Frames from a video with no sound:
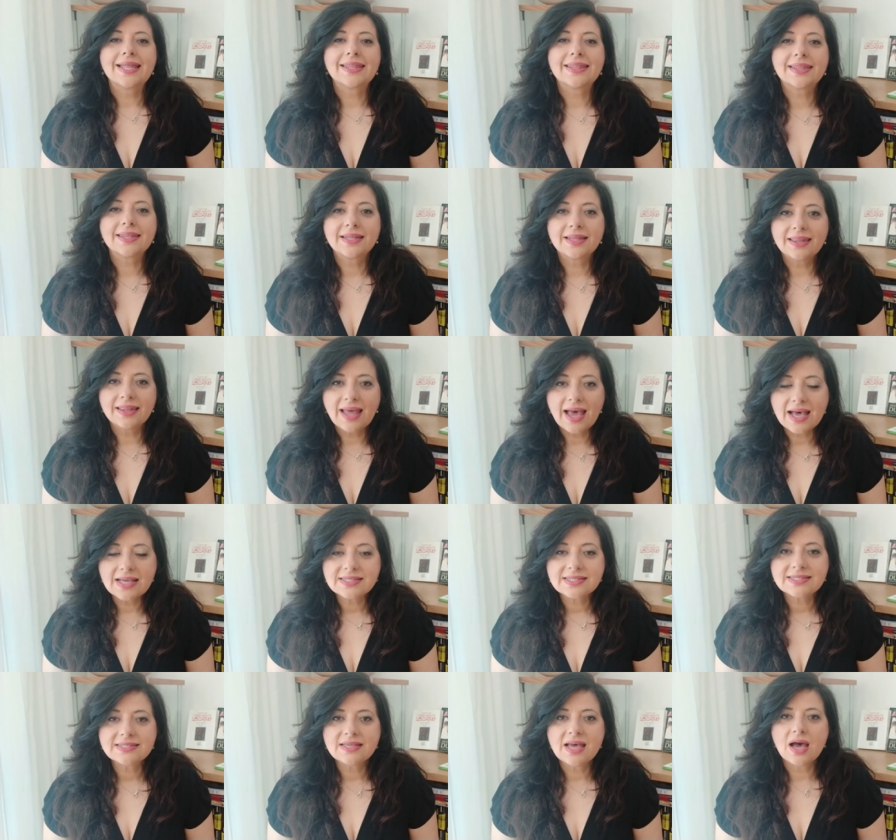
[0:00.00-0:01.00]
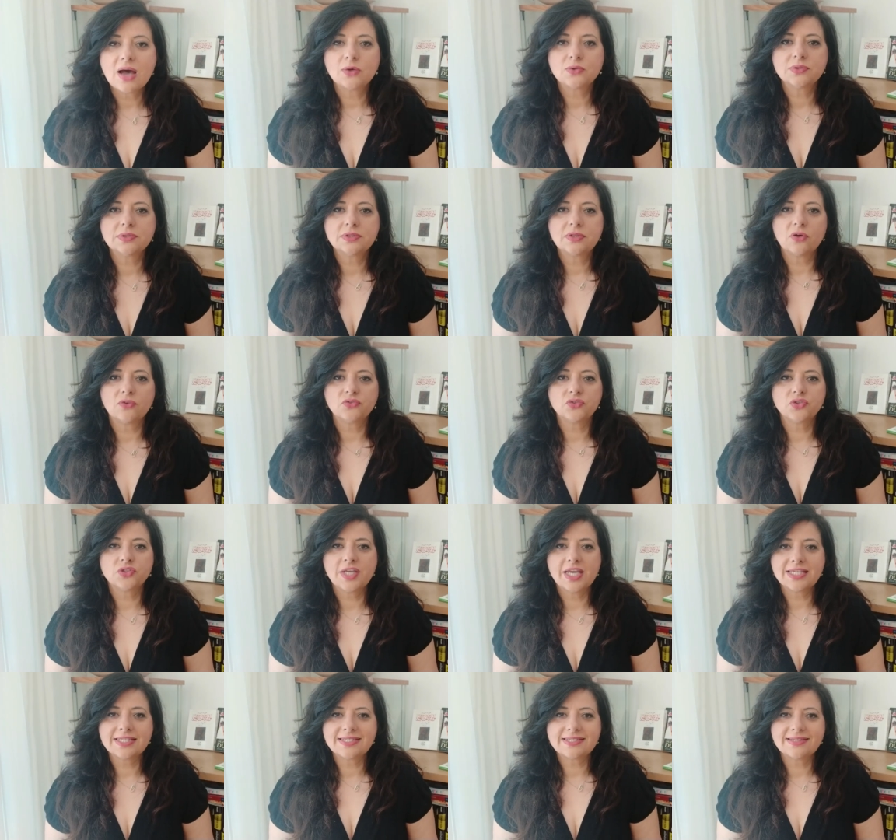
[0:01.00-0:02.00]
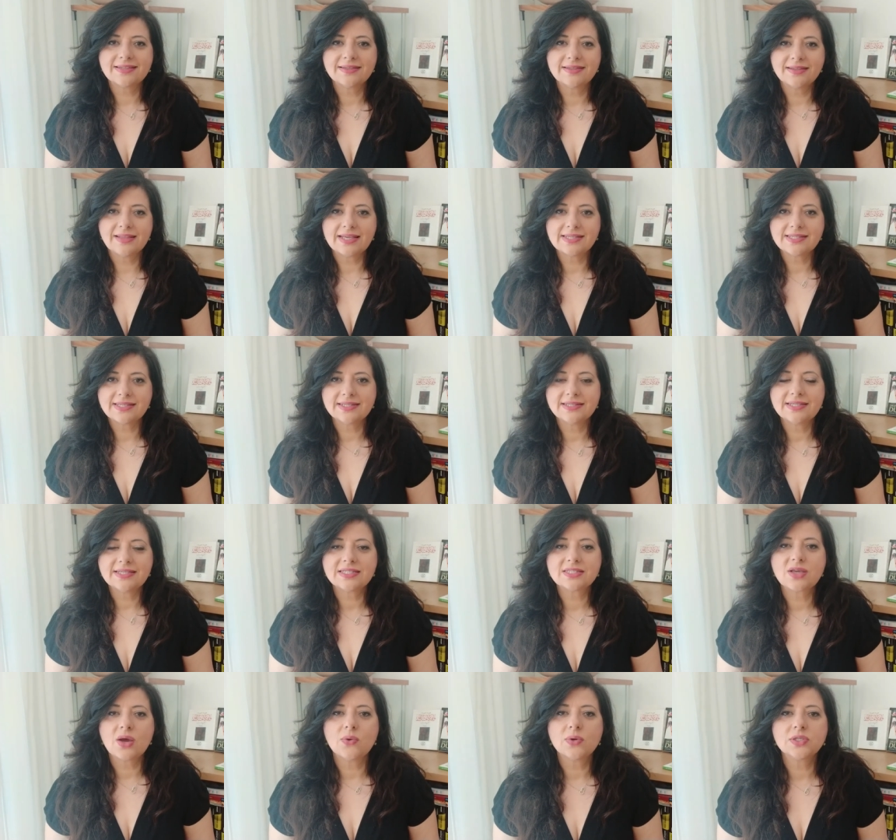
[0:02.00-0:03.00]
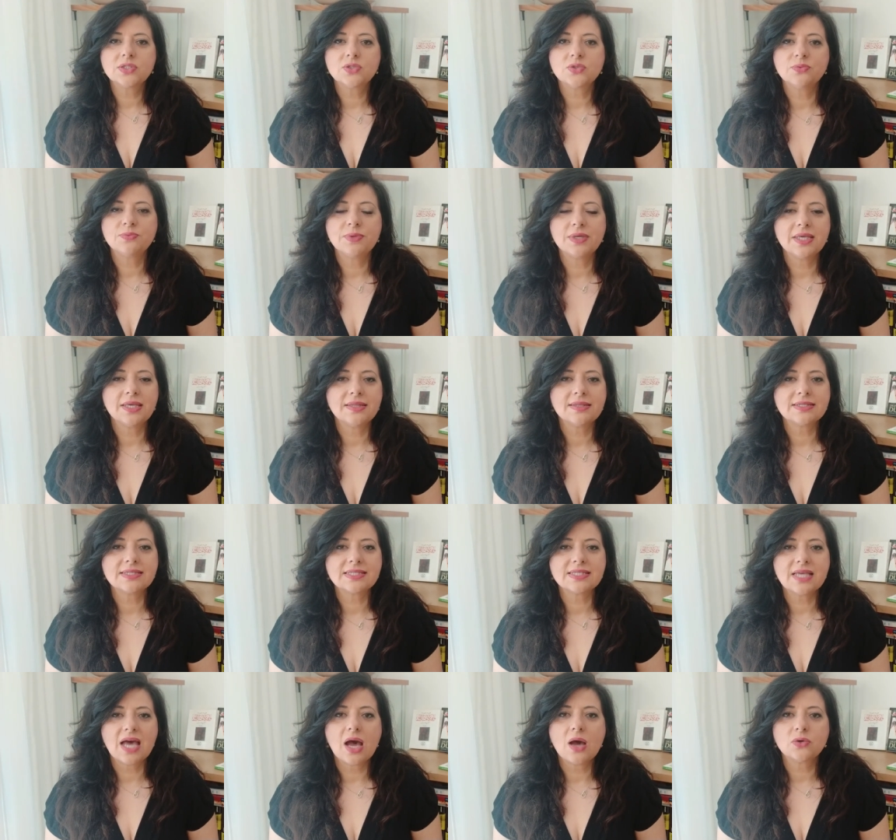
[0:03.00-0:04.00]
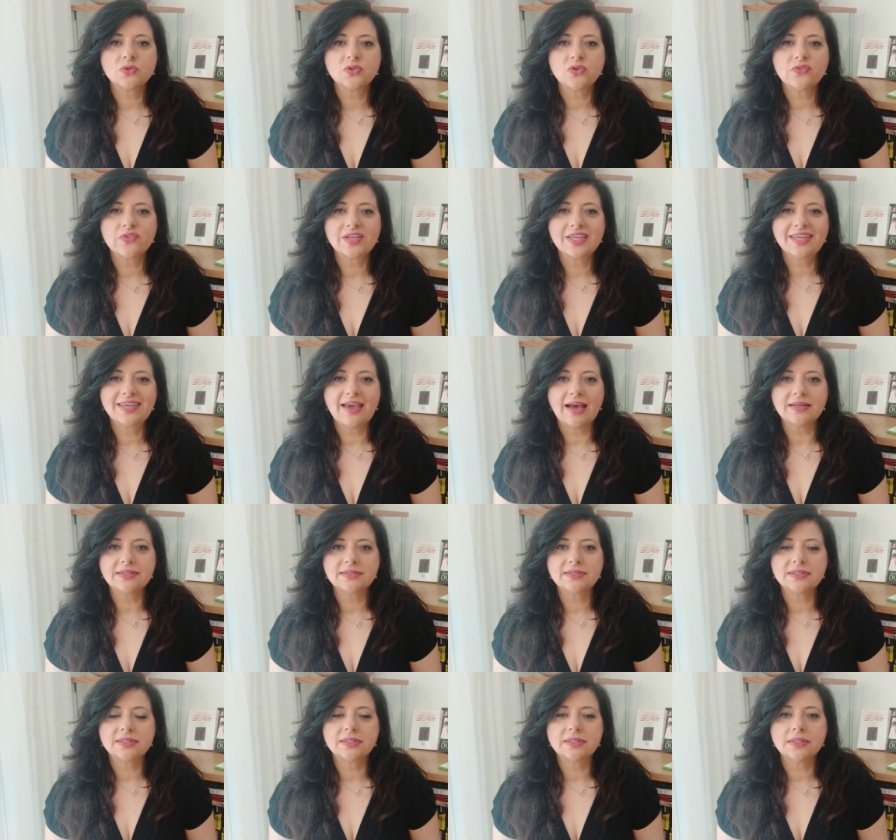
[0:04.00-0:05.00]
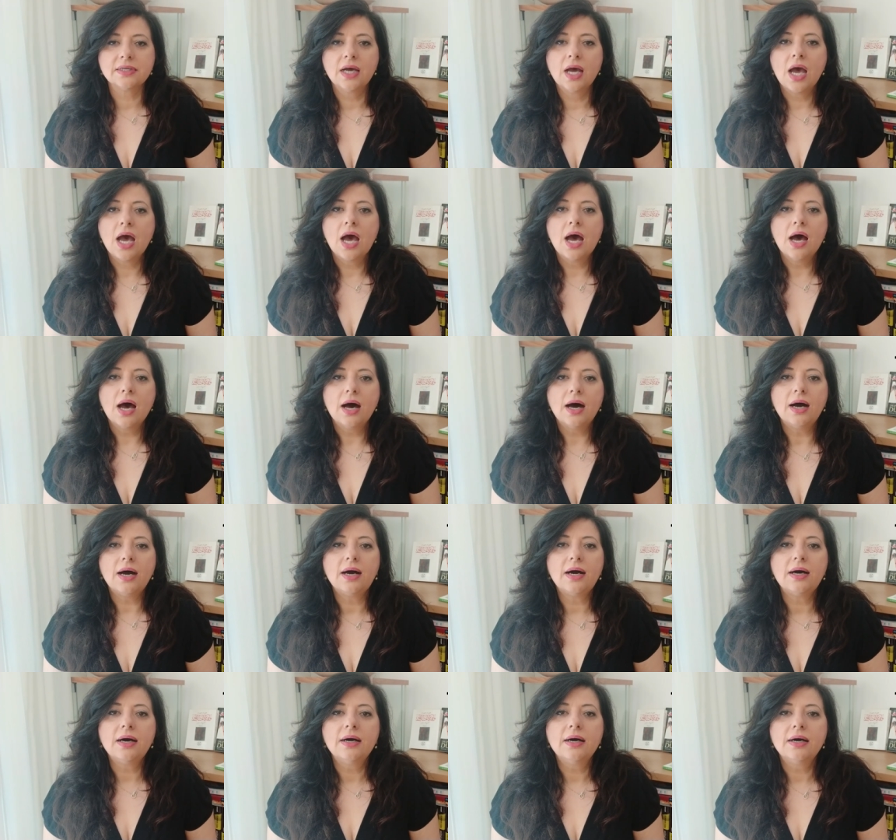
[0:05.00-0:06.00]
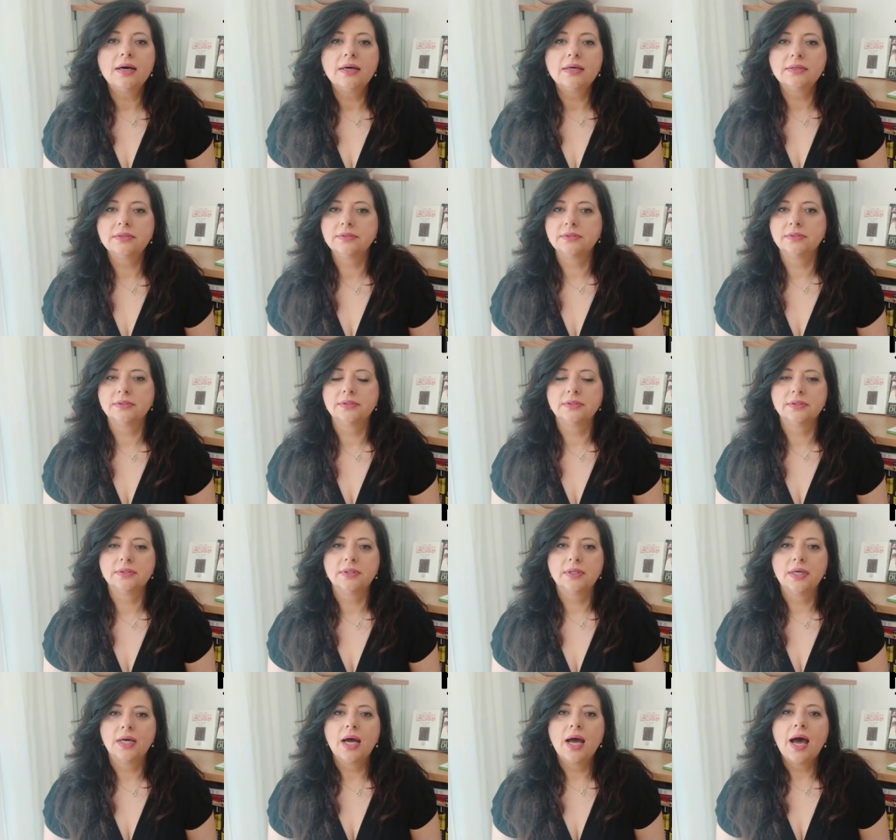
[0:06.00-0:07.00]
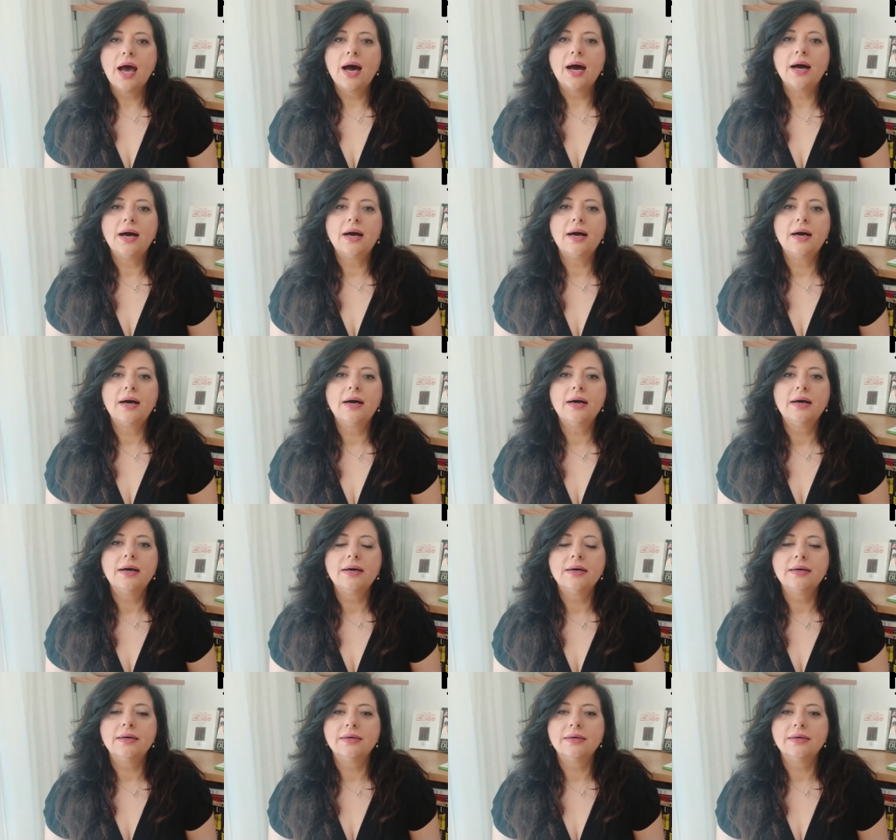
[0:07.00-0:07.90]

The last sound of today's lesson is going to be the sound of the guttural h. H.